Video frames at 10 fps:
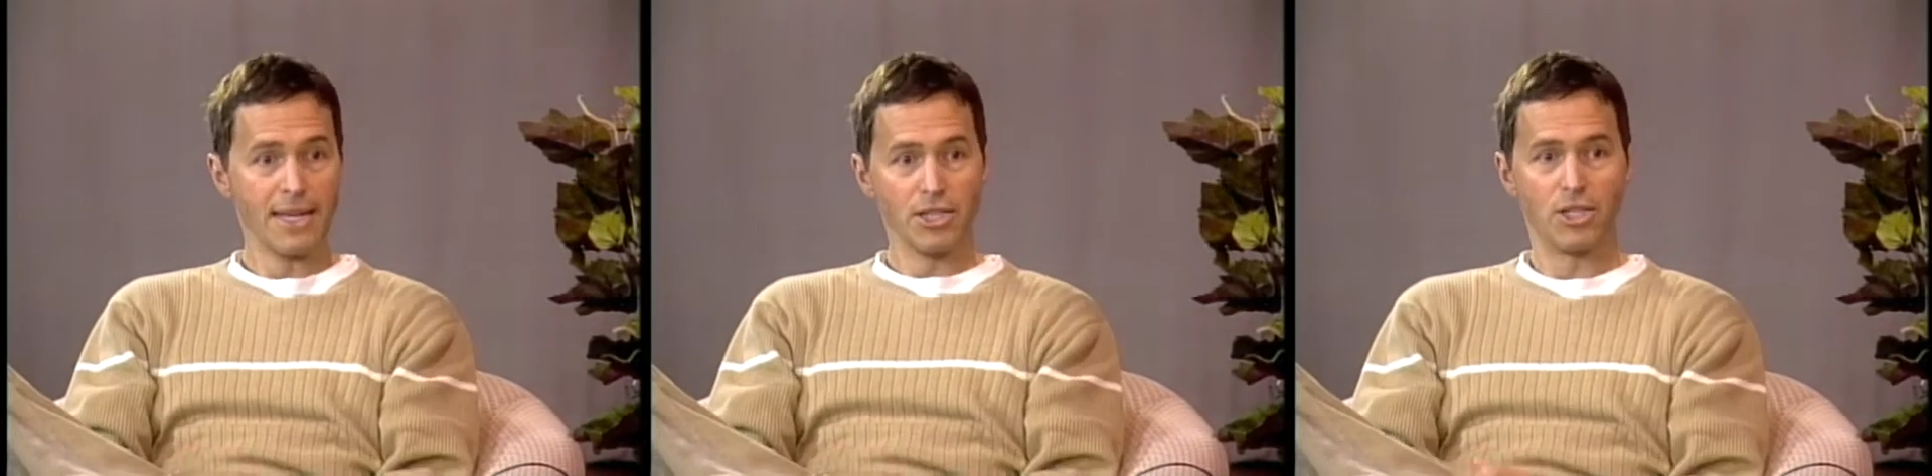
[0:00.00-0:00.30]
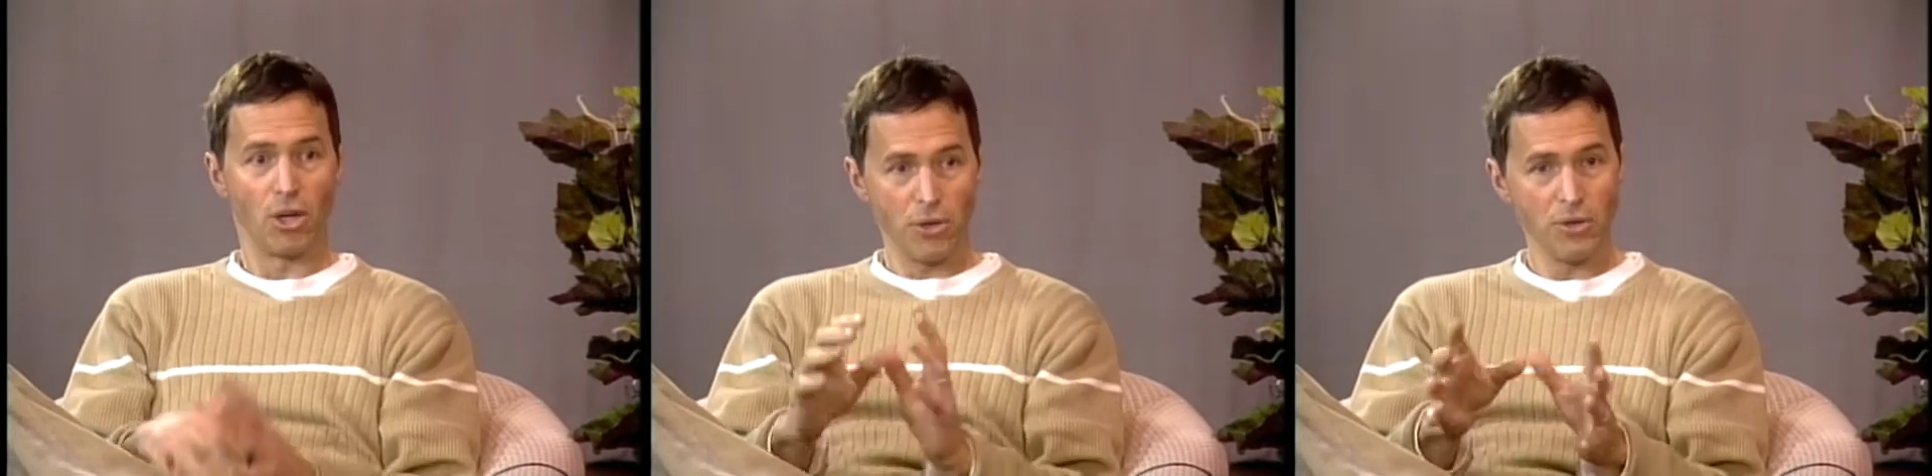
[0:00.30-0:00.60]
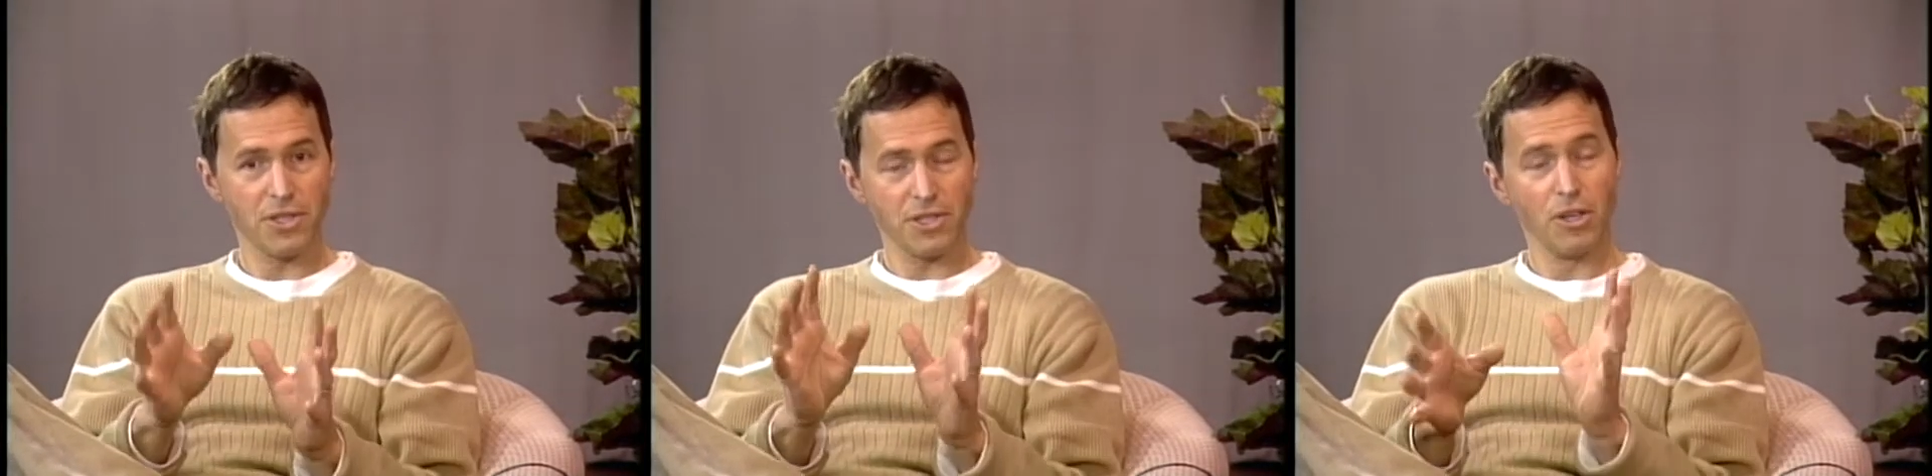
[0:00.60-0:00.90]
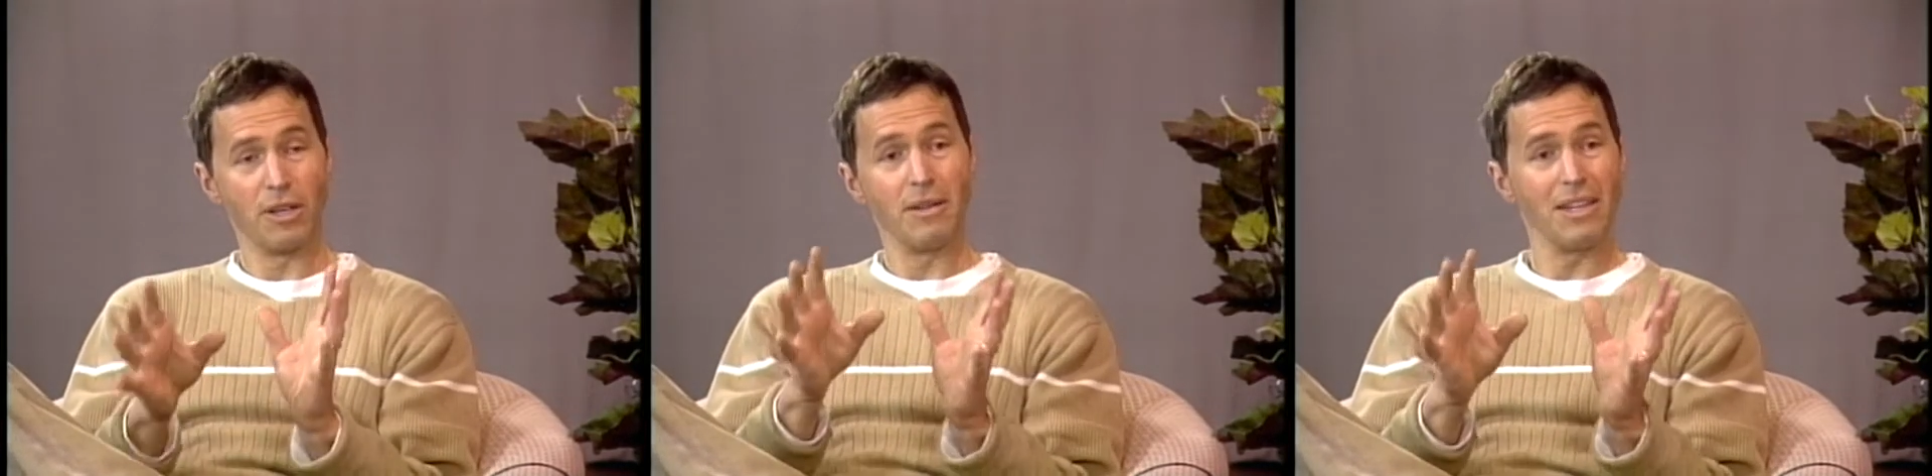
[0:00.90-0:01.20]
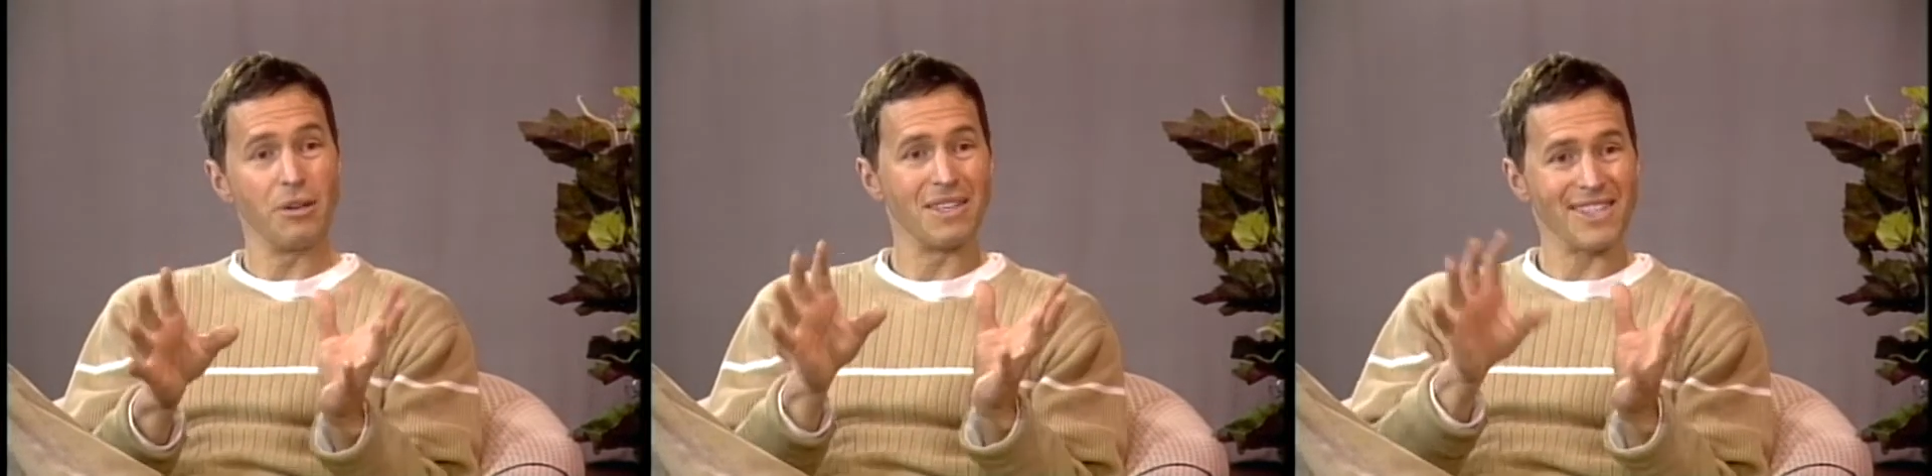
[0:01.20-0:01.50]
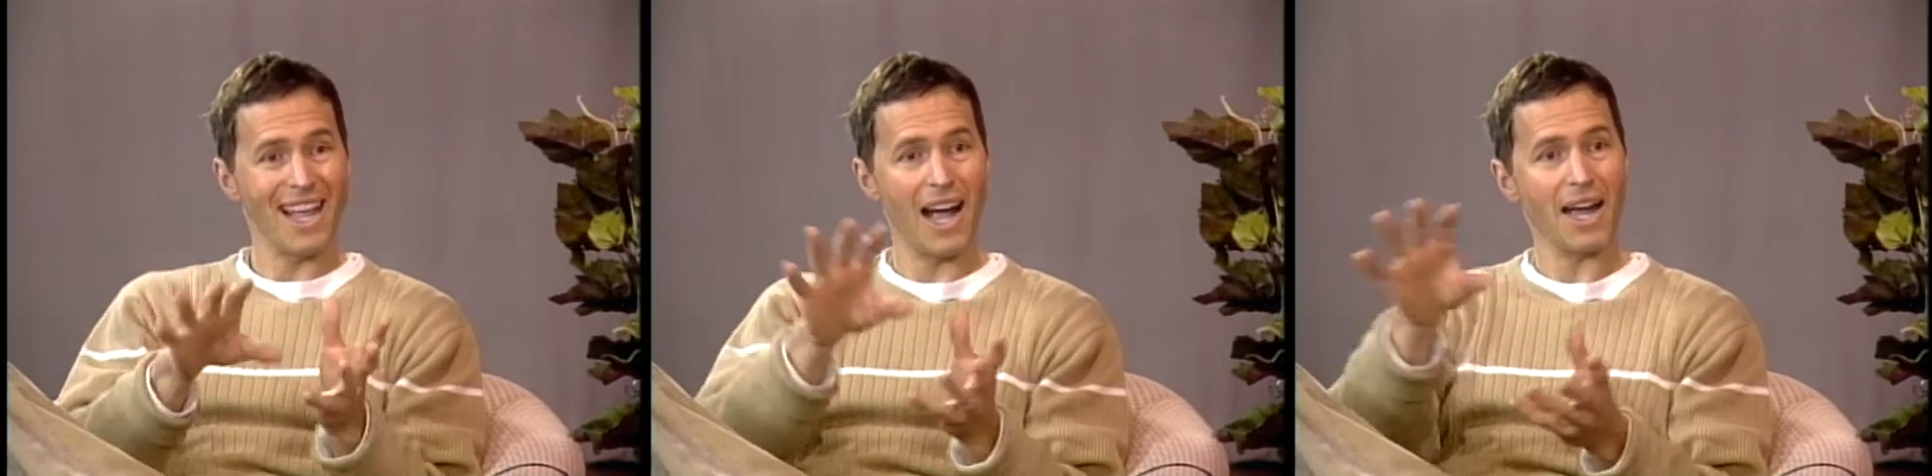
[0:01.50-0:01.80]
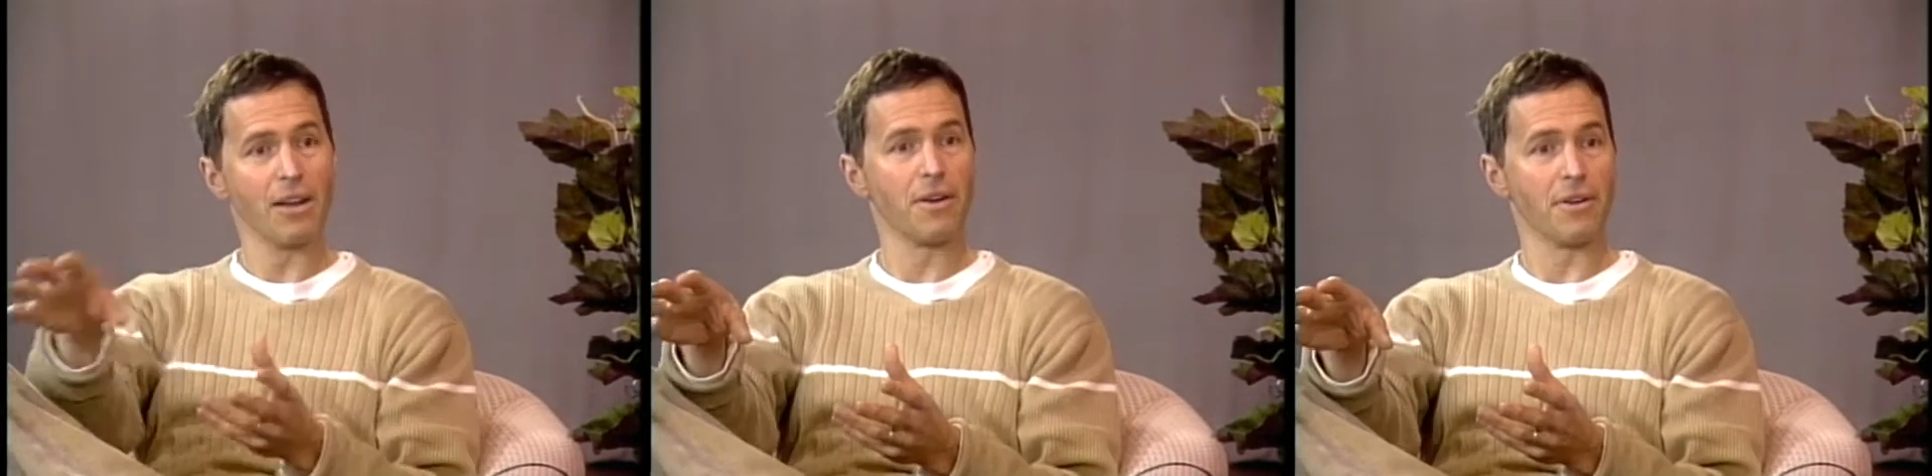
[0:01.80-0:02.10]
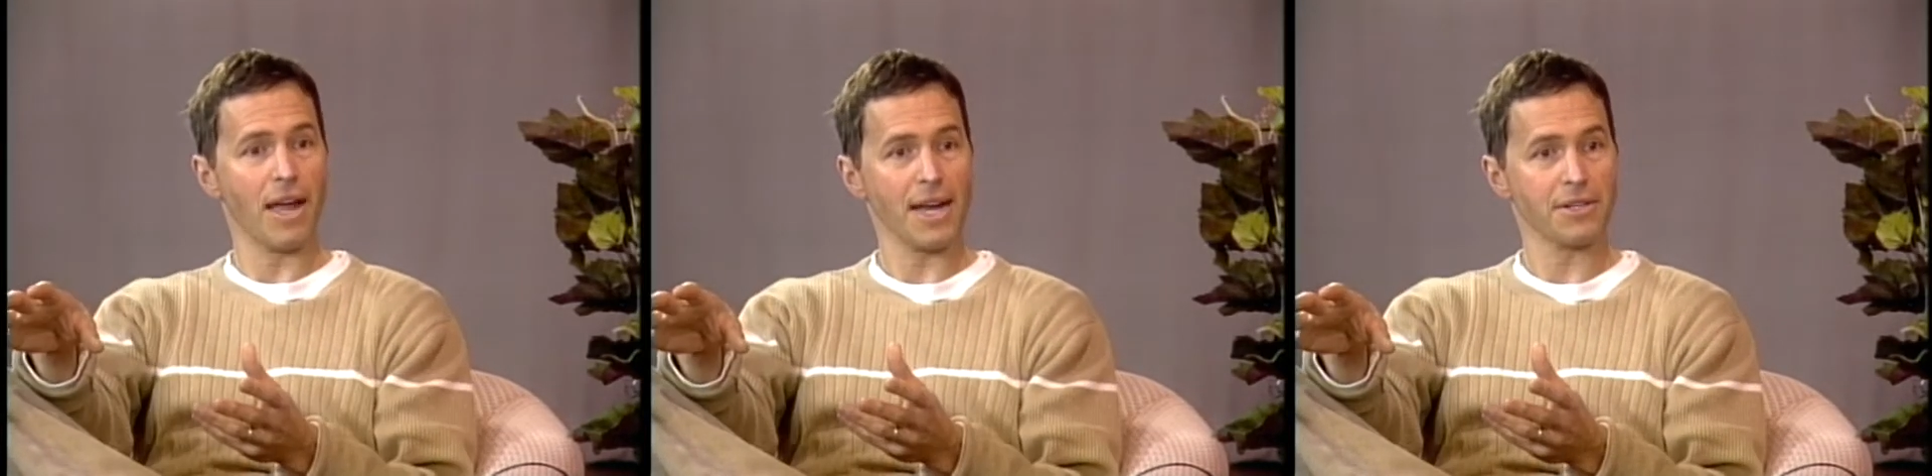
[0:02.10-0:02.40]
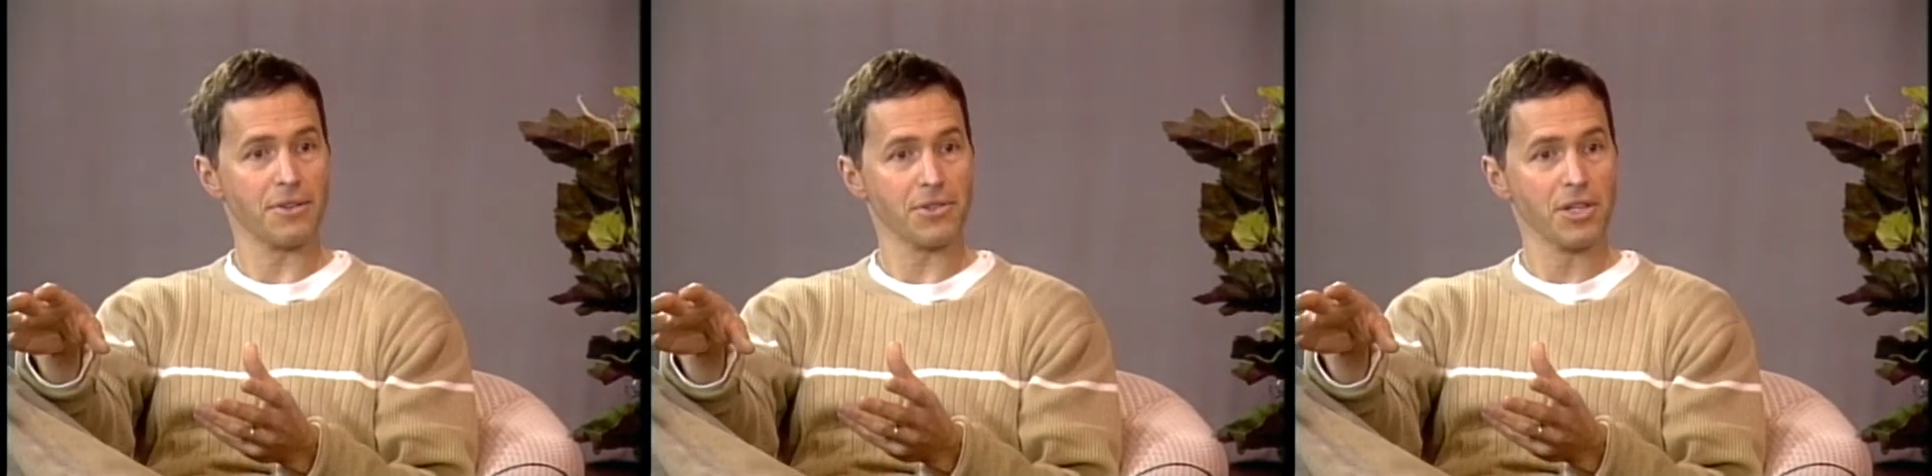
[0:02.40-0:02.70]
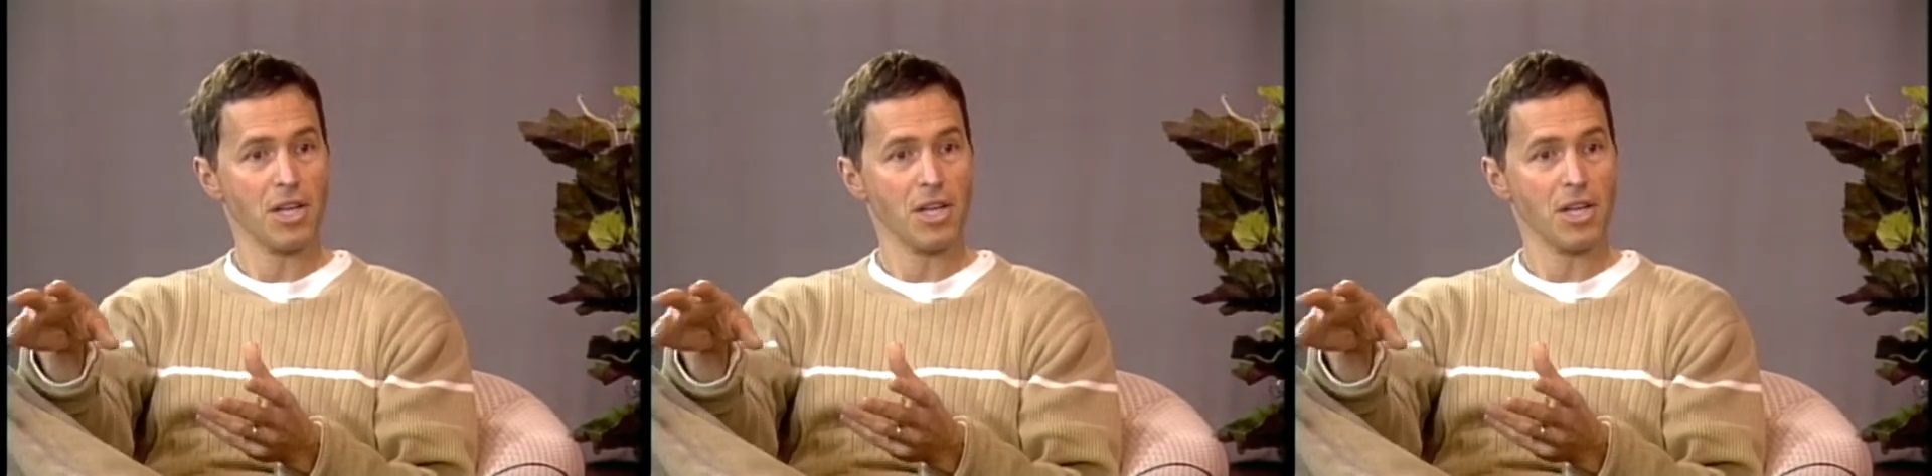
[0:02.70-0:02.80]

Don't use it. You can you can say hi to other actors,